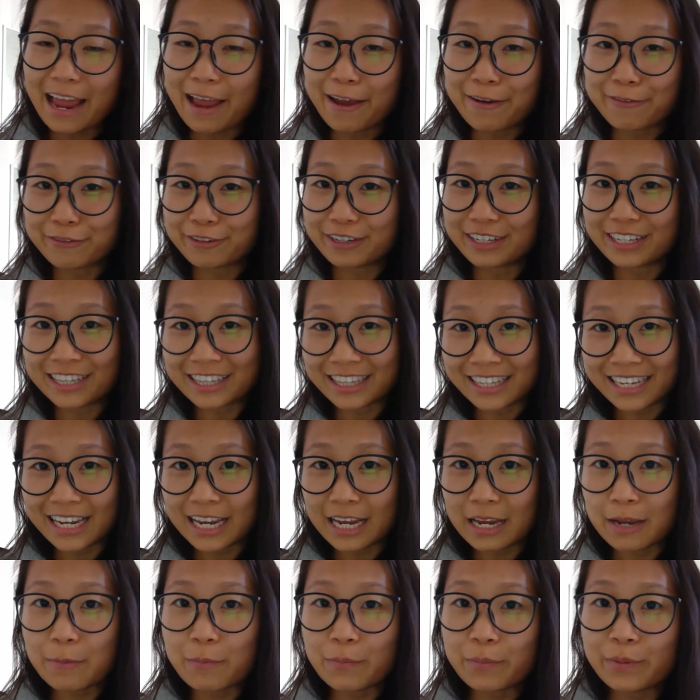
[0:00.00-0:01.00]

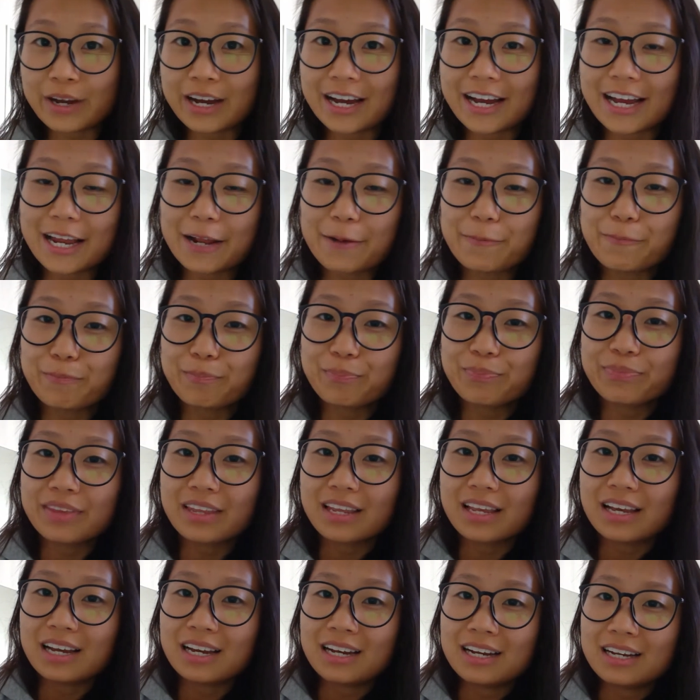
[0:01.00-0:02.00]
everything, but
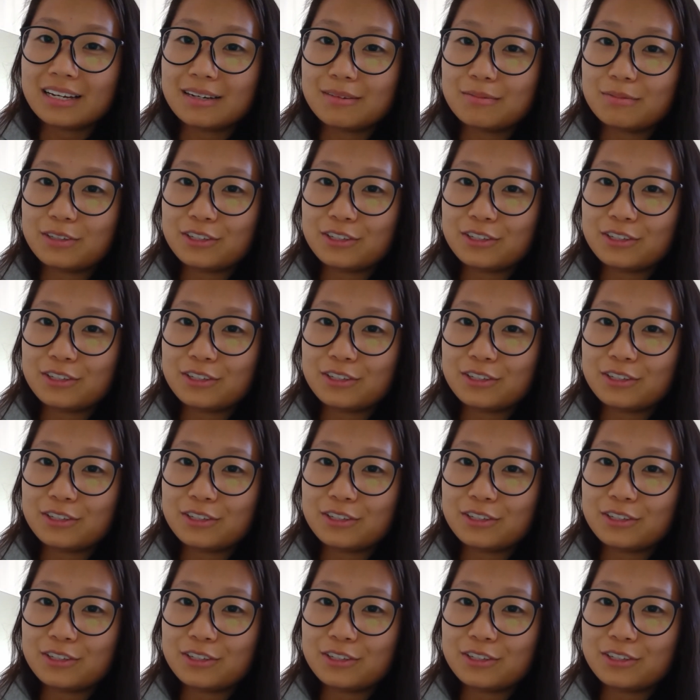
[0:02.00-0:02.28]
um,